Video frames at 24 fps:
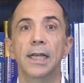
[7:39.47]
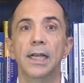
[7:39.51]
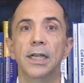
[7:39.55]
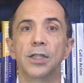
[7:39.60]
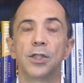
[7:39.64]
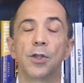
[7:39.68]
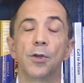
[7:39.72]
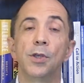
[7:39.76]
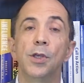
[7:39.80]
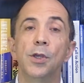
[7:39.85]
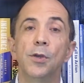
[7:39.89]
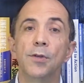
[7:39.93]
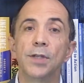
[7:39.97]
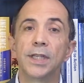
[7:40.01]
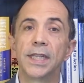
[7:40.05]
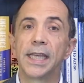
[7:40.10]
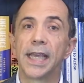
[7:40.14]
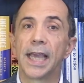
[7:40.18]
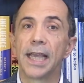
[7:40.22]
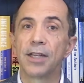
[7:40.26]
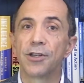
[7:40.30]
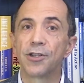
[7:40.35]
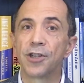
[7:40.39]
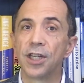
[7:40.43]
So using
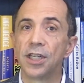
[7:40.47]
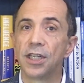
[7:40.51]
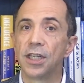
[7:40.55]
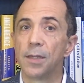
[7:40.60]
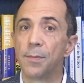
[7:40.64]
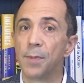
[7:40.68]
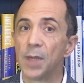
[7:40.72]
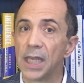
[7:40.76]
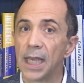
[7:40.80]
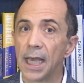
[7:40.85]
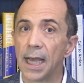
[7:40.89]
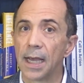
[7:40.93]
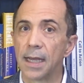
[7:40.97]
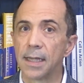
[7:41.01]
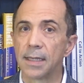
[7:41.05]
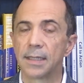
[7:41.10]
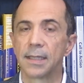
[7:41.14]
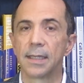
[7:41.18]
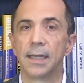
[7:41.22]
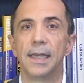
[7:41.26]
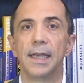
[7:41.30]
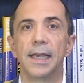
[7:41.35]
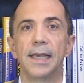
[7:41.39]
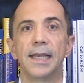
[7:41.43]

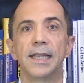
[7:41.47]
HTTPS